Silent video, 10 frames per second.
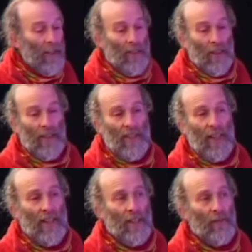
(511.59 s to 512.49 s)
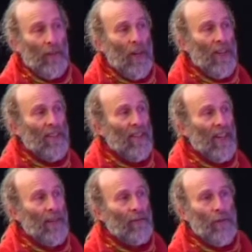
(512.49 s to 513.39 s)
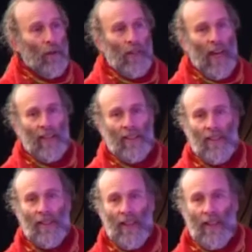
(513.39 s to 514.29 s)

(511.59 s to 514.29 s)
So he'd say that flies, say, had 4 legs.